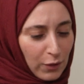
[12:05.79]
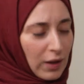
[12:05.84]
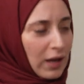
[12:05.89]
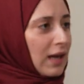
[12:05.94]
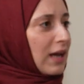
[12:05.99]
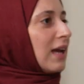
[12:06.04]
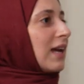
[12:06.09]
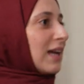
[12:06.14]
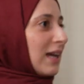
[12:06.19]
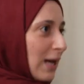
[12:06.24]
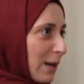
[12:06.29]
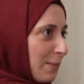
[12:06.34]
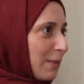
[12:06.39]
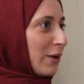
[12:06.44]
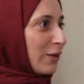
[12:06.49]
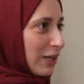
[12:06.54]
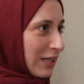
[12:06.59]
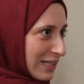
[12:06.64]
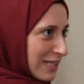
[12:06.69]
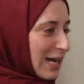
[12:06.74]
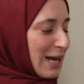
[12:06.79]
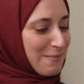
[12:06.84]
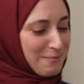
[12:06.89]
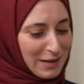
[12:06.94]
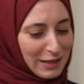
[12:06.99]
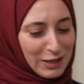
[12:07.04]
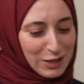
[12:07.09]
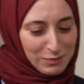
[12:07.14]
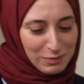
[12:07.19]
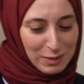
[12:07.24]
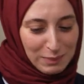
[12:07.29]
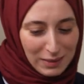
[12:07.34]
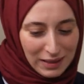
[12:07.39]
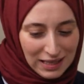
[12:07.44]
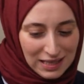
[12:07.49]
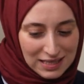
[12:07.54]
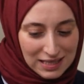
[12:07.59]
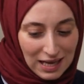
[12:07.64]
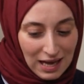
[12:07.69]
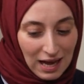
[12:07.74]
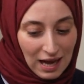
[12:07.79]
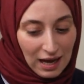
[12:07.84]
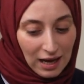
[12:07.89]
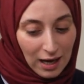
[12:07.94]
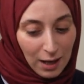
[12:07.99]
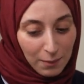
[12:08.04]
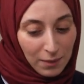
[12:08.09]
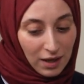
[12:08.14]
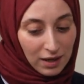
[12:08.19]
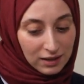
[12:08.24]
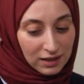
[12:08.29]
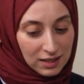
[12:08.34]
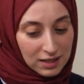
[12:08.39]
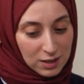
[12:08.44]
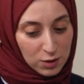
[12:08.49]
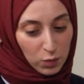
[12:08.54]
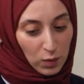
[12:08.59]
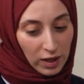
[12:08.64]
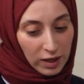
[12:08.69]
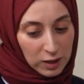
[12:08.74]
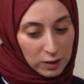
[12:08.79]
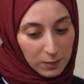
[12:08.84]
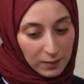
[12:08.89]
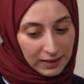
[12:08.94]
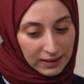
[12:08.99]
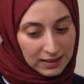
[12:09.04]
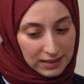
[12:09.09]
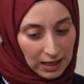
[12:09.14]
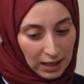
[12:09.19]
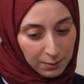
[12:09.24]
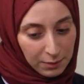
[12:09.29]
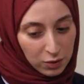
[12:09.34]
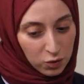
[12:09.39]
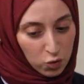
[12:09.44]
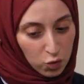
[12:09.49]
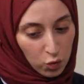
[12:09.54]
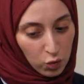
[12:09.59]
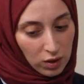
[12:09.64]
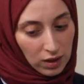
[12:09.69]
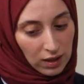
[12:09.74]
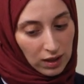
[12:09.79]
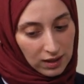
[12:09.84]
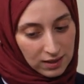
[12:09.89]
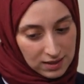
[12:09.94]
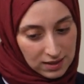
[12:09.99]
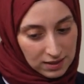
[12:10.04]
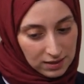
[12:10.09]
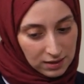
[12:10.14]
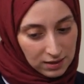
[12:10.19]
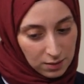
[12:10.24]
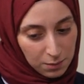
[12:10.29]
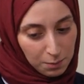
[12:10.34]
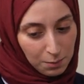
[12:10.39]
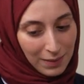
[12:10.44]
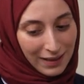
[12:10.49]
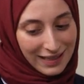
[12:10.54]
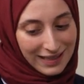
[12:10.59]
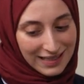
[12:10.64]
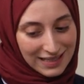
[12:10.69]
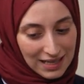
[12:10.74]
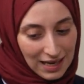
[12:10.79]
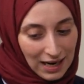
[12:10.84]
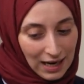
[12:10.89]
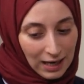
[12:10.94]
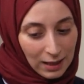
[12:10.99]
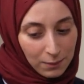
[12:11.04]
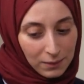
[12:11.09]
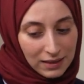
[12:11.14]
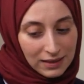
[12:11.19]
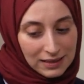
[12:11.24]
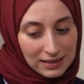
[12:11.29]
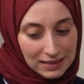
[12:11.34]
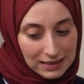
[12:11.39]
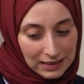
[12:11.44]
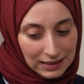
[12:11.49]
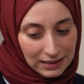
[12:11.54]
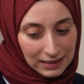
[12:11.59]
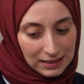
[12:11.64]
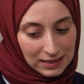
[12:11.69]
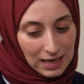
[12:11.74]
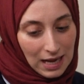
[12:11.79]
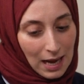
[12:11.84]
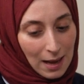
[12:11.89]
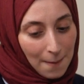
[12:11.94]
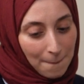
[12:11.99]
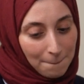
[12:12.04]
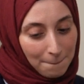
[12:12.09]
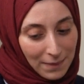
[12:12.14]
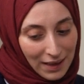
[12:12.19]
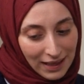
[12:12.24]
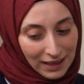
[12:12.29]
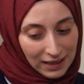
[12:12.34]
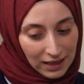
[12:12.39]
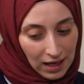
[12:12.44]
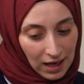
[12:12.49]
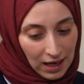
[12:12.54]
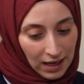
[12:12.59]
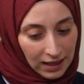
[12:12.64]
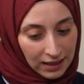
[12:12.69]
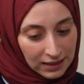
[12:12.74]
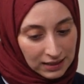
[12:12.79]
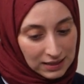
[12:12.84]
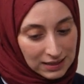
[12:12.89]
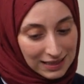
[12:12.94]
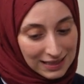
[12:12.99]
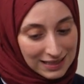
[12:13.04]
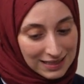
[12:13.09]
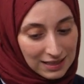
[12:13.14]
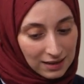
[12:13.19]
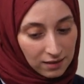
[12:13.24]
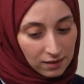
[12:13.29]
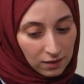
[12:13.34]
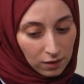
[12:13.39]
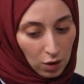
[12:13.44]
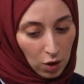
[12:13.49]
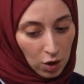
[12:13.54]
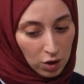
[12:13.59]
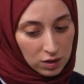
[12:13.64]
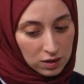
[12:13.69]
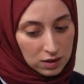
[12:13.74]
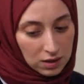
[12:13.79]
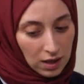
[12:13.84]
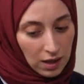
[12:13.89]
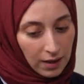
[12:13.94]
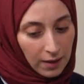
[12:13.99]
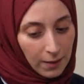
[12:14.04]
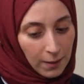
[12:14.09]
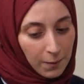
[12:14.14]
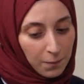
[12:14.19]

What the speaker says: Okay. About like time management, because Allah swears by time in Surah Al-Asr, by time indeed, mankind is in loss.